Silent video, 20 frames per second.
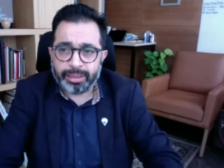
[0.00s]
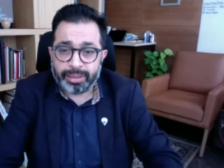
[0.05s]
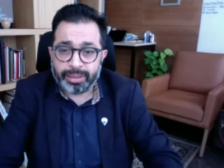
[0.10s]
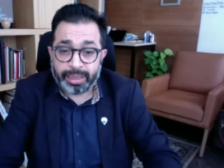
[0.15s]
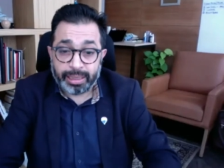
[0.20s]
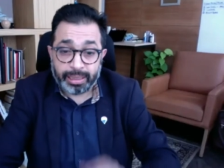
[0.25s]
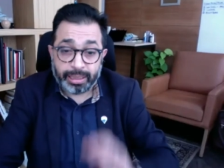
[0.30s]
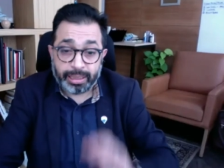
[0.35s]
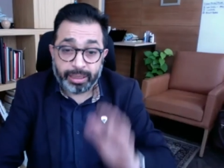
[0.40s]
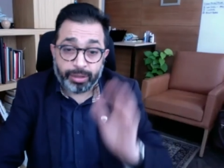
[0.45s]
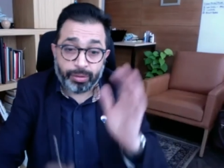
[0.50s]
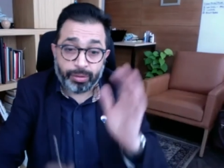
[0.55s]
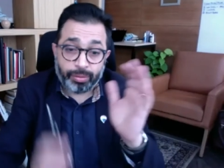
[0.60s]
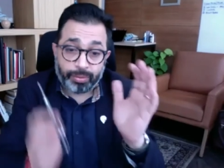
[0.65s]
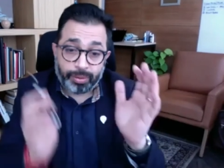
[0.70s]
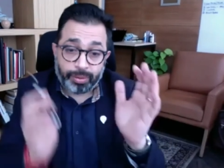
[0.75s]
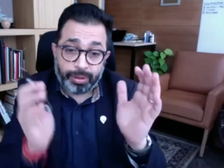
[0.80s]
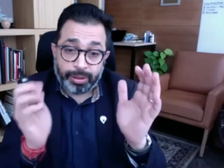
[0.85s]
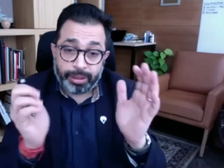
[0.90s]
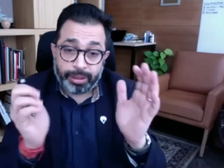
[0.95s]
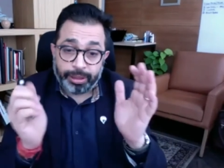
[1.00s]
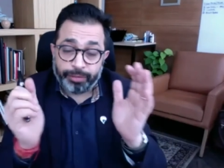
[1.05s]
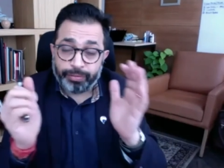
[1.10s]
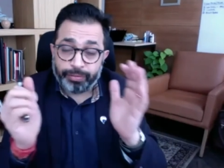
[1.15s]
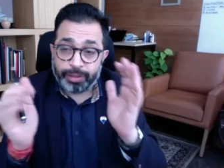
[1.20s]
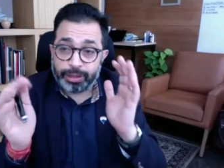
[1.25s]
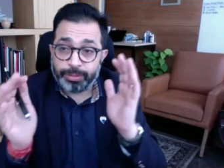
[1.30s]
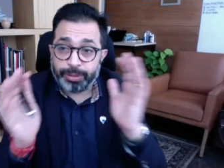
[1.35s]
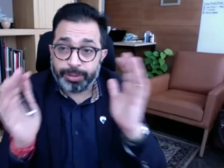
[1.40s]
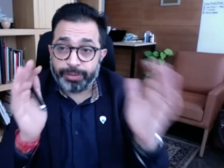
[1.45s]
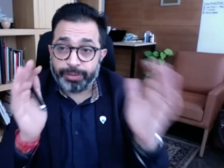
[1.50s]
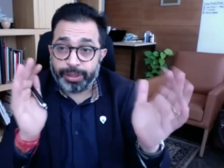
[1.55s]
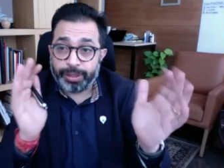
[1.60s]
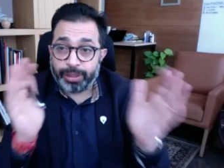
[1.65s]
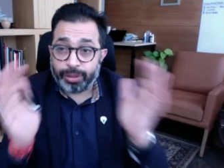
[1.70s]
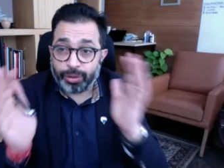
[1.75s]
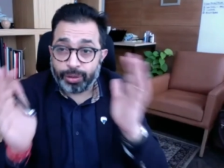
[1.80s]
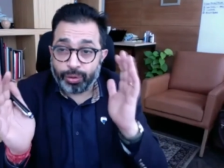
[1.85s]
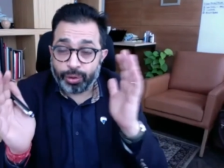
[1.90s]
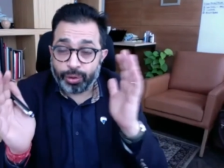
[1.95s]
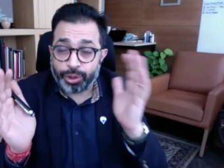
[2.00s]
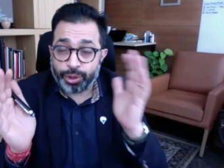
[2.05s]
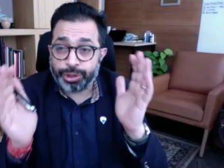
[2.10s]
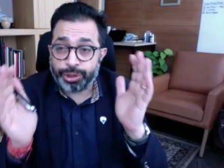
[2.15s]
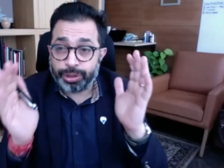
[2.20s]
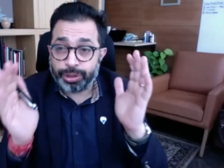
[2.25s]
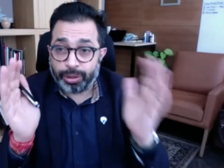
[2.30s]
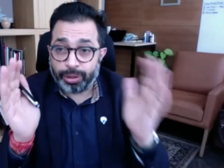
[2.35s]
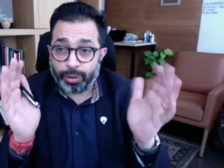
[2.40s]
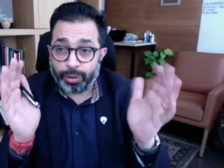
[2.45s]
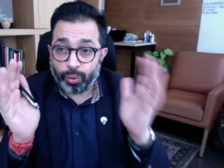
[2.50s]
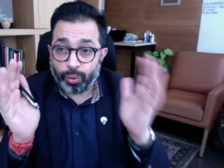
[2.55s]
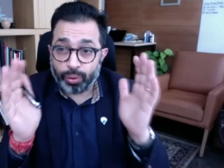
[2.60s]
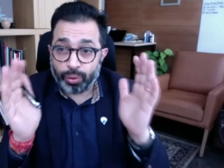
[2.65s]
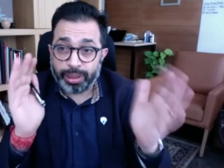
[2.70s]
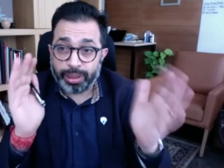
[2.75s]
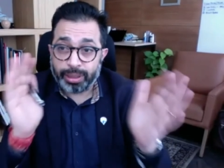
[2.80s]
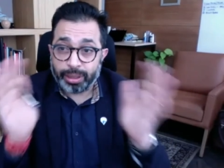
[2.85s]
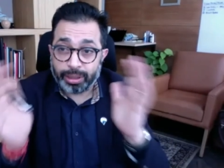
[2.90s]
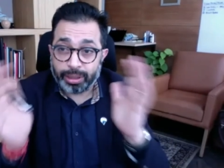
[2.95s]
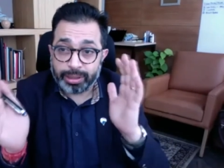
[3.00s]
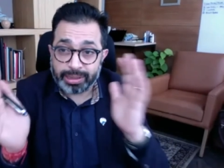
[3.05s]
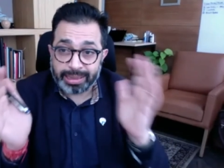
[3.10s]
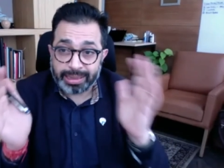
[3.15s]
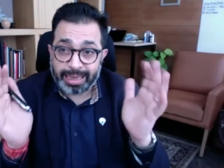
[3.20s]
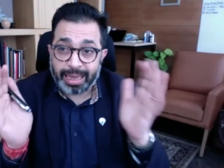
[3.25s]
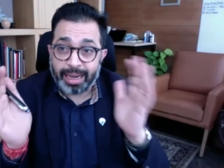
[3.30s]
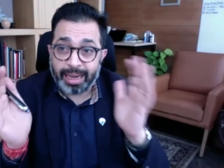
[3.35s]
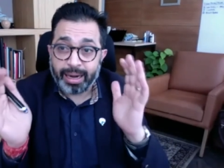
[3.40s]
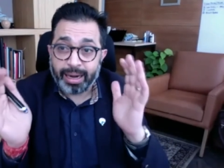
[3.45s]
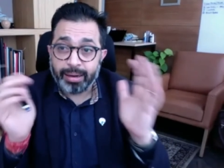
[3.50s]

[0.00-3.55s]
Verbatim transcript: thinking difference between a, a growth and scale